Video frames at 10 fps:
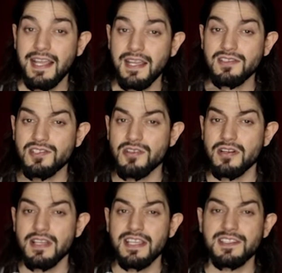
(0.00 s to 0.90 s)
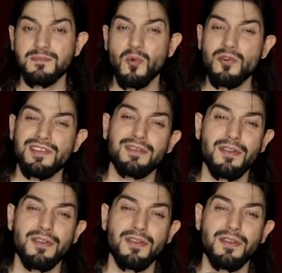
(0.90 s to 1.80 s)
answer is more than I
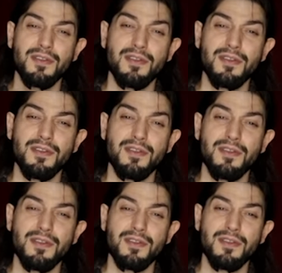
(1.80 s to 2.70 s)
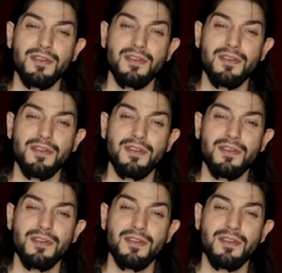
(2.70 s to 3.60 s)
hate the font of these numbers.
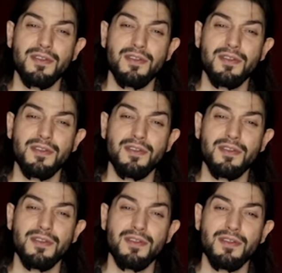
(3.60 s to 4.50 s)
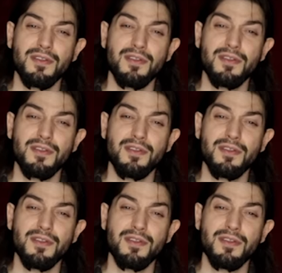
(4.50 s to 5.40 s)
That 4 is hideous
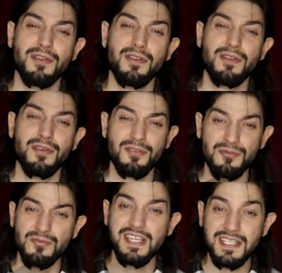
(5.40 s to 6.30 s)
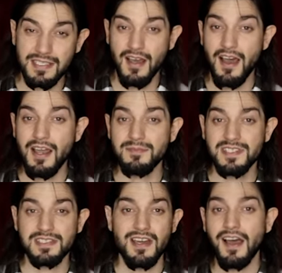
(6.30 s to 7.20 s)
three times
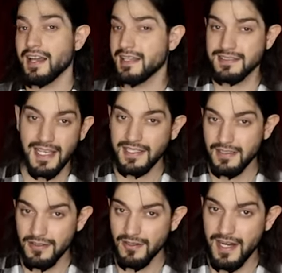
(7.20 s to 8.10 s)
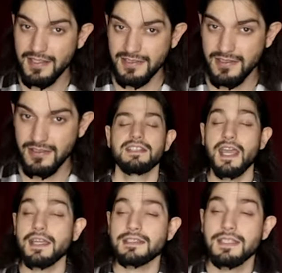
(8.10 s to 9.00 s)
as high as any other answer.
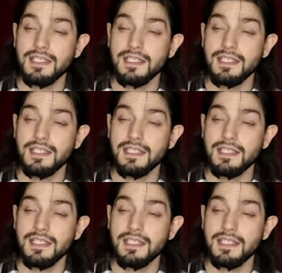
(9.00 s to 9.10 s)
Yet,